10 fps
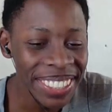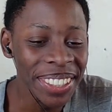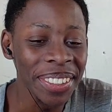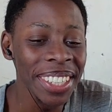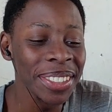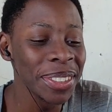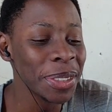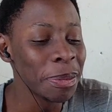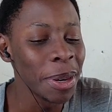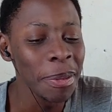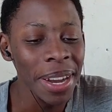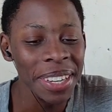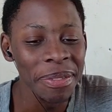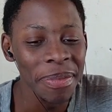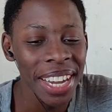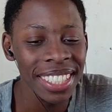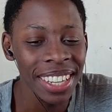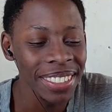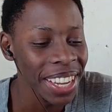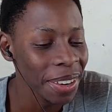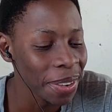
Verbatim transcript: know this goofball about to max out that